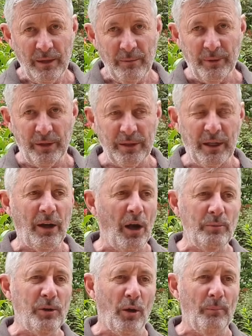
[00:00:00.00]
But yeah,
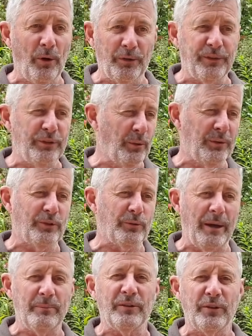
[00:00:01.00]
home compost is always a
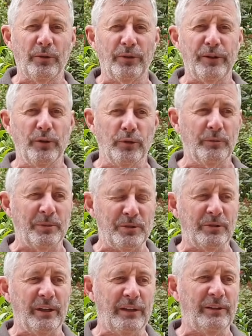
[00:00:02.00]
great material to use, but
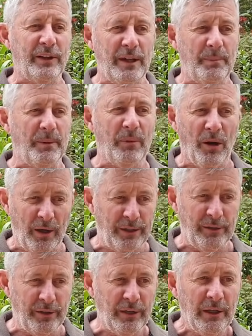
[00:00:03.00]
you need to keep in
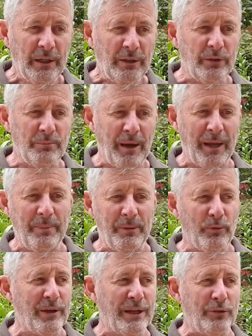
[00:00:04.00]
mind that you may be
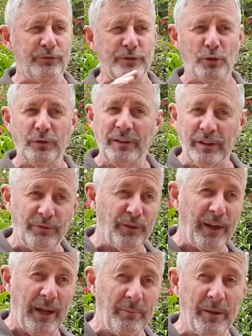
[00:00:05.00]
reintroducing the
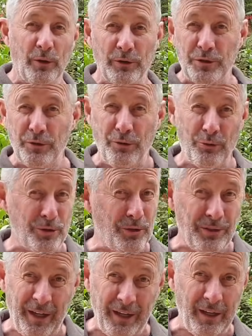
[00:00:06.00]
forget-me-nots you thought you'd
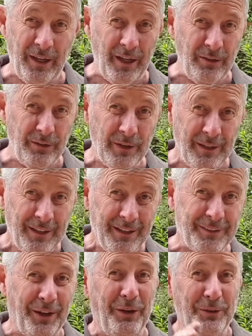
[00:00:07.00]
taken out.
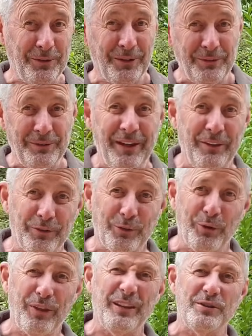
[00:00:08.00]
So, you know, they're the
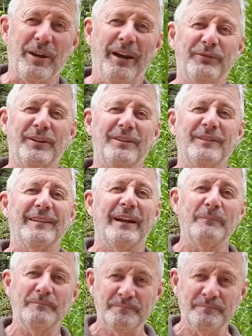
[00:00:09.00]
sort of things you have to consider.